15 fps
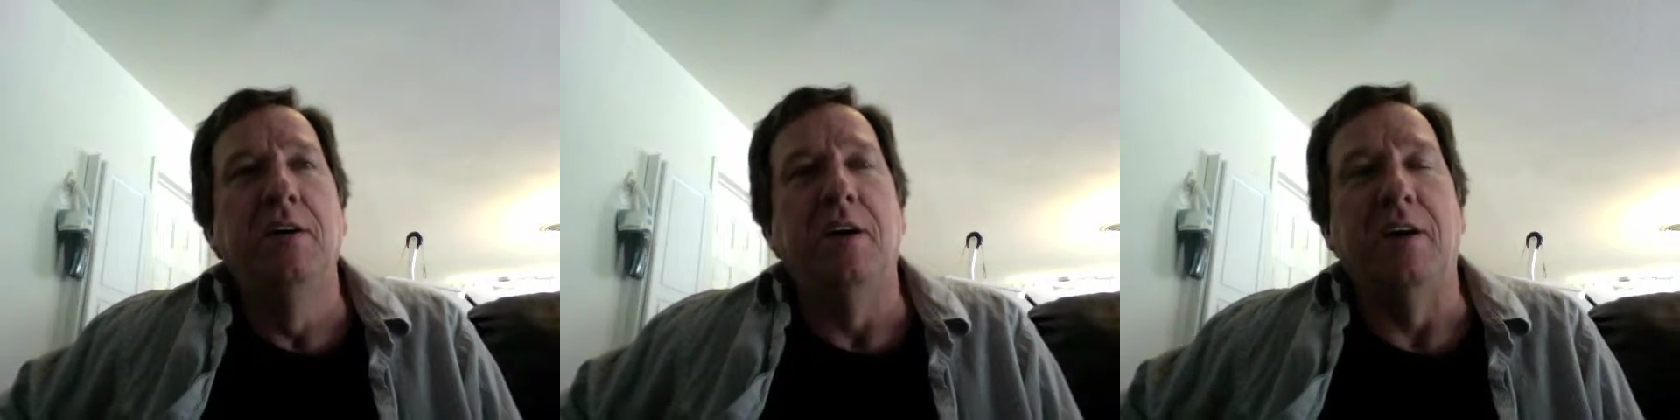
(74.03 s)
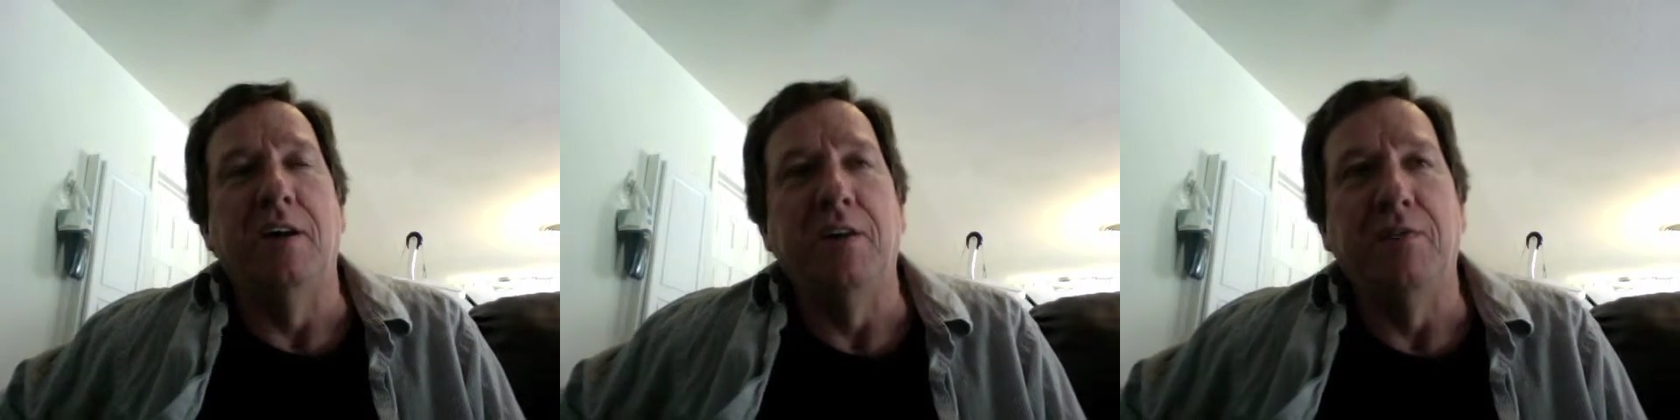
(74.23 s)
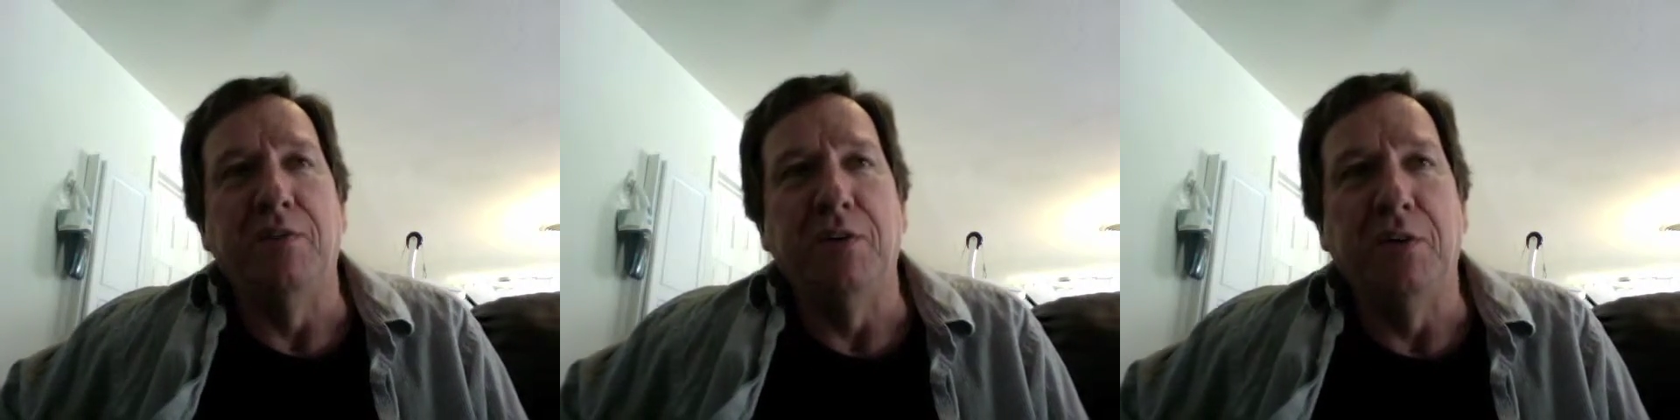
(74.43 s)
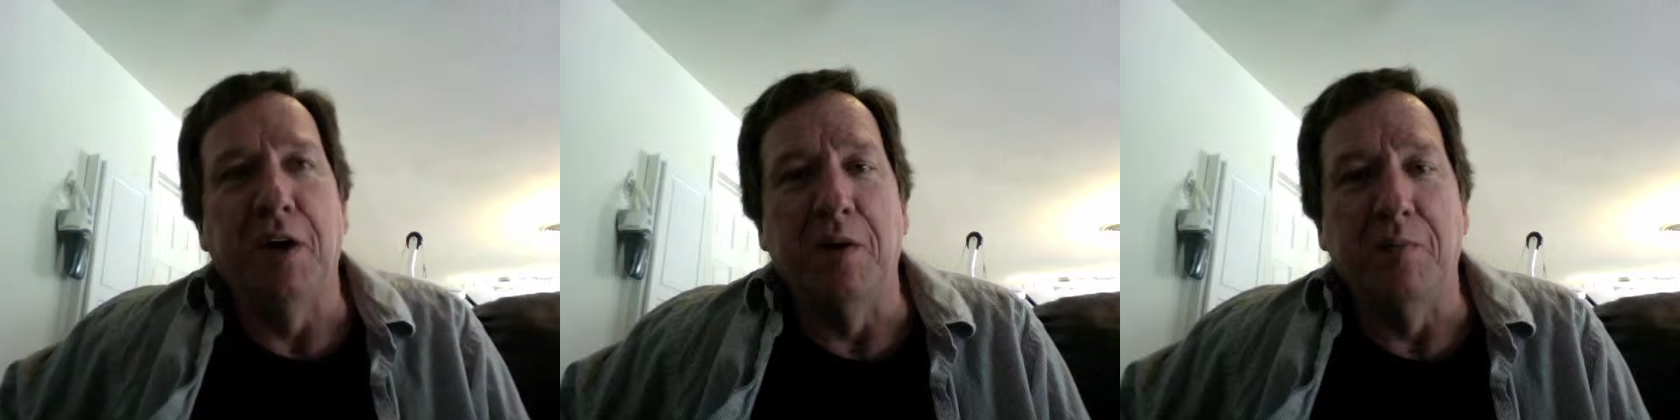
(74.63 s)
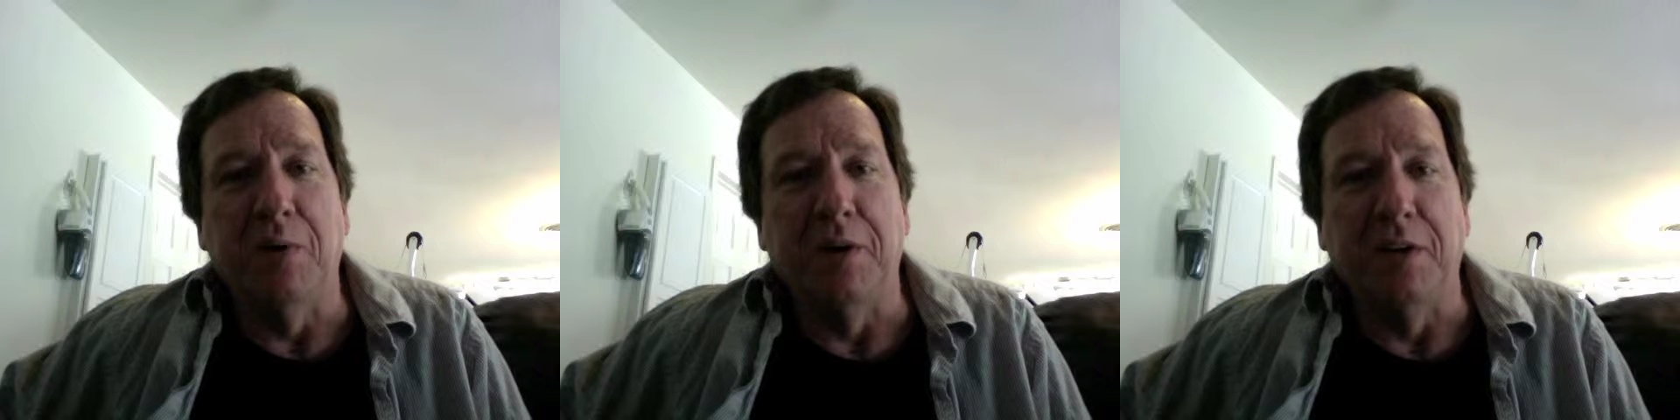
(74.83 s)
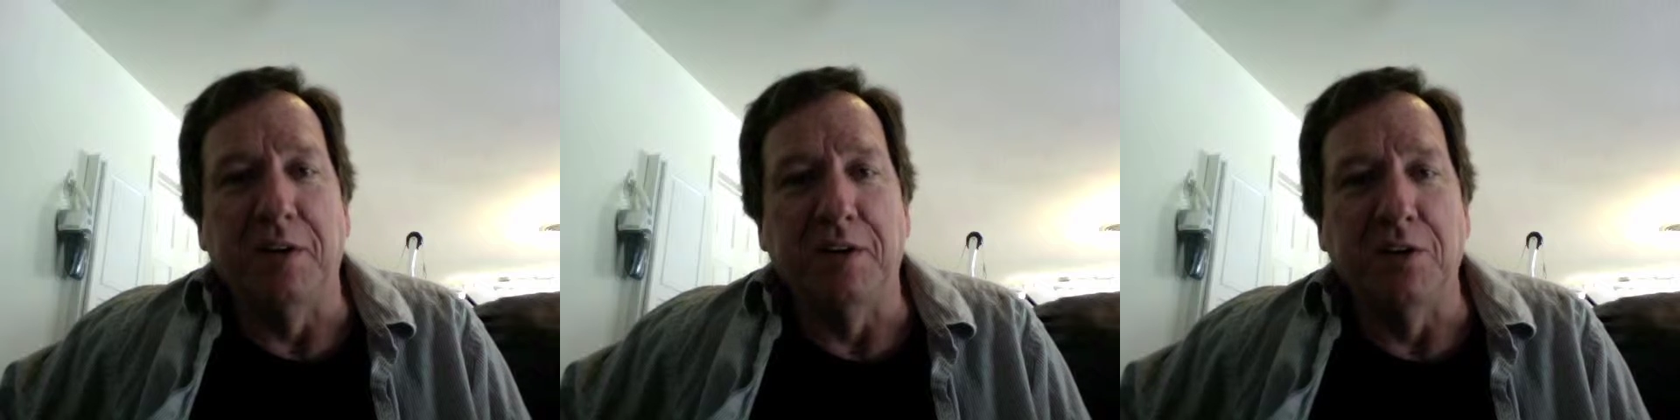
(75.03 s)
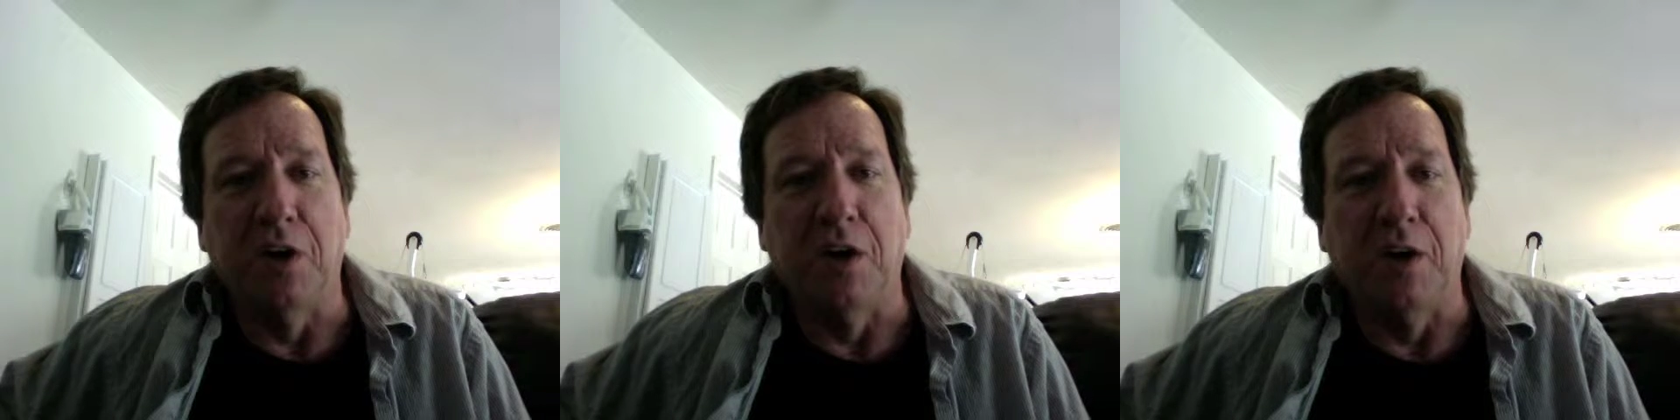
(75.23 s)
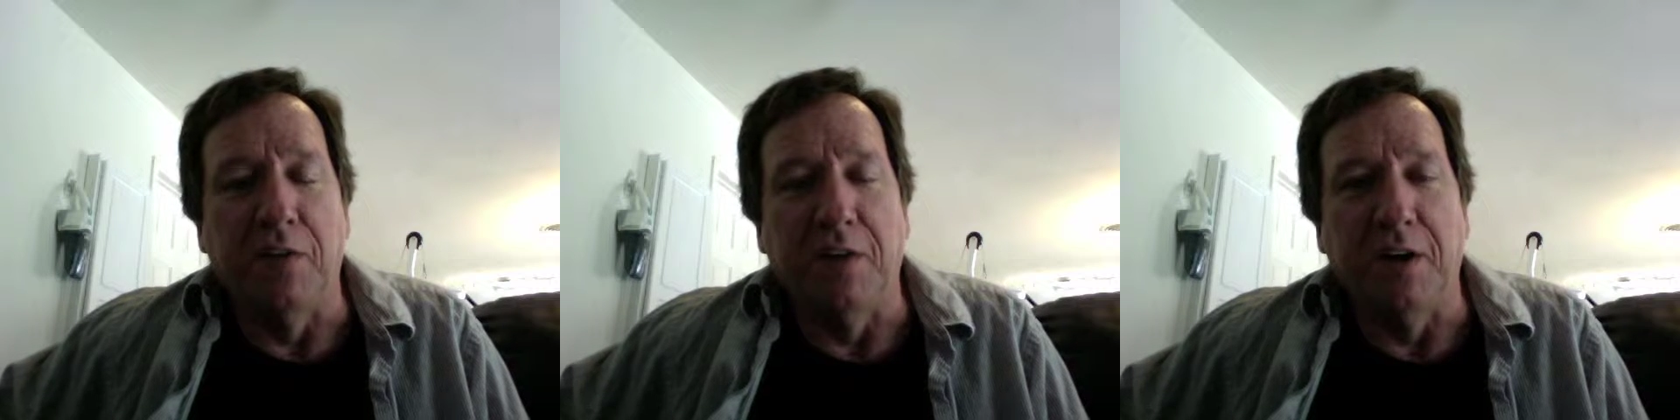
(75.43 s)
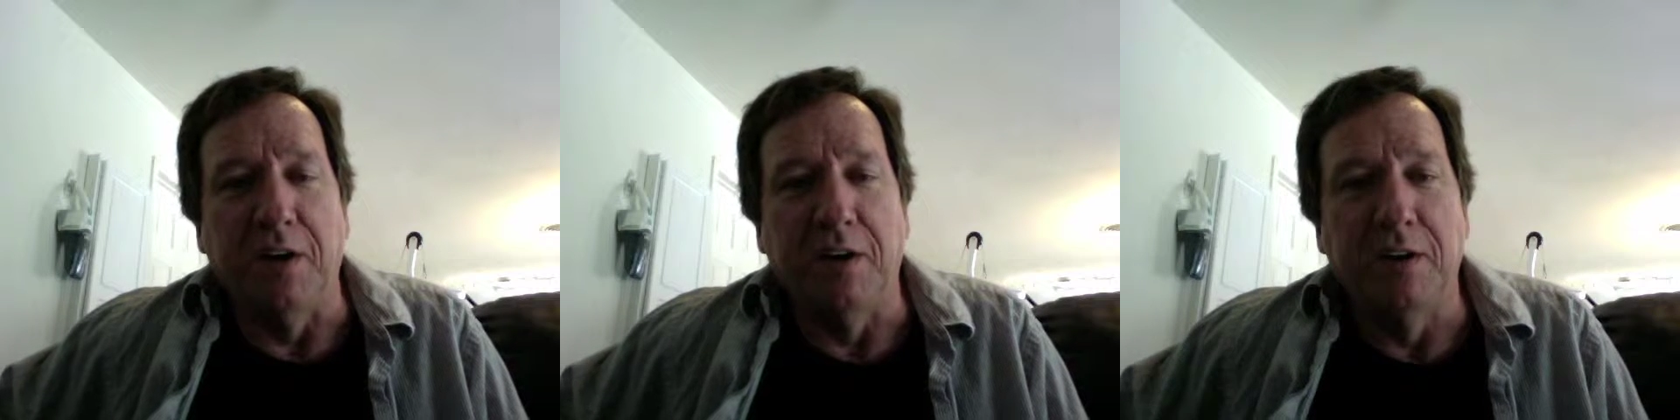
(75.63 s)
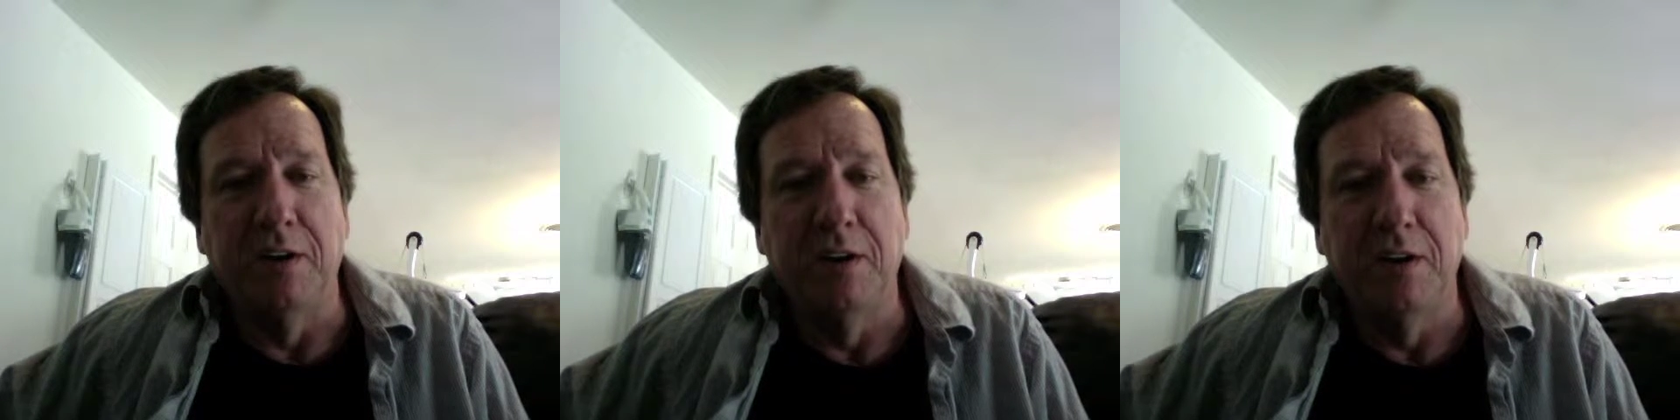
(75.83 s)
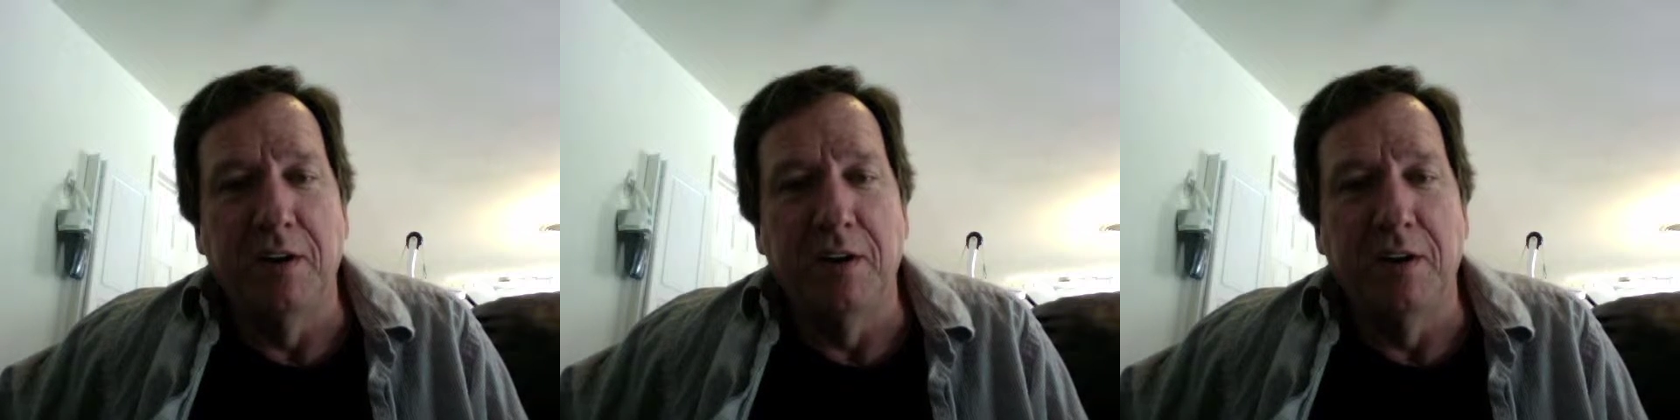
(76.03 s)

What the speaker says: And if you can't play the guitar, then